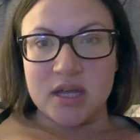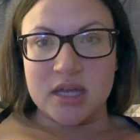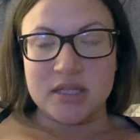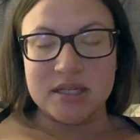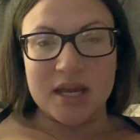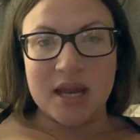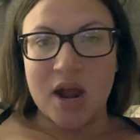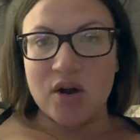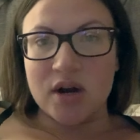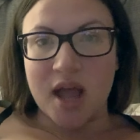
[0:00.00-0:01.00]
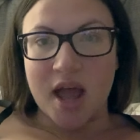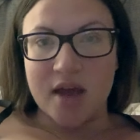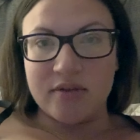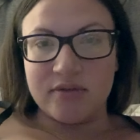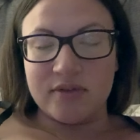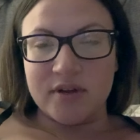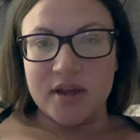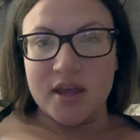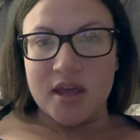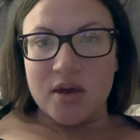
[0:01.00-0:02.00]
It's like an hour and a half.
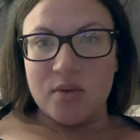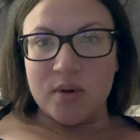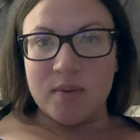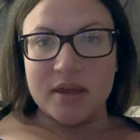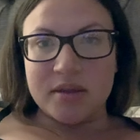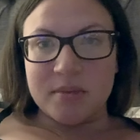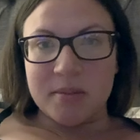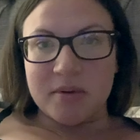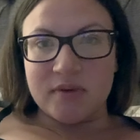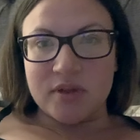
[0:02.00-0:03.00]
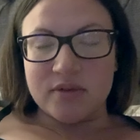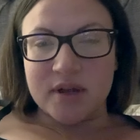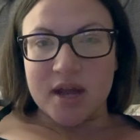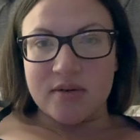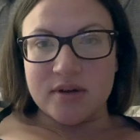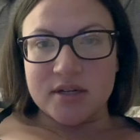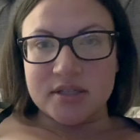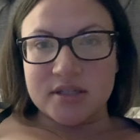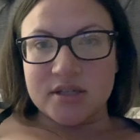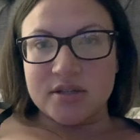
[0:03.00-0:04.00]
We wake them up every three hours.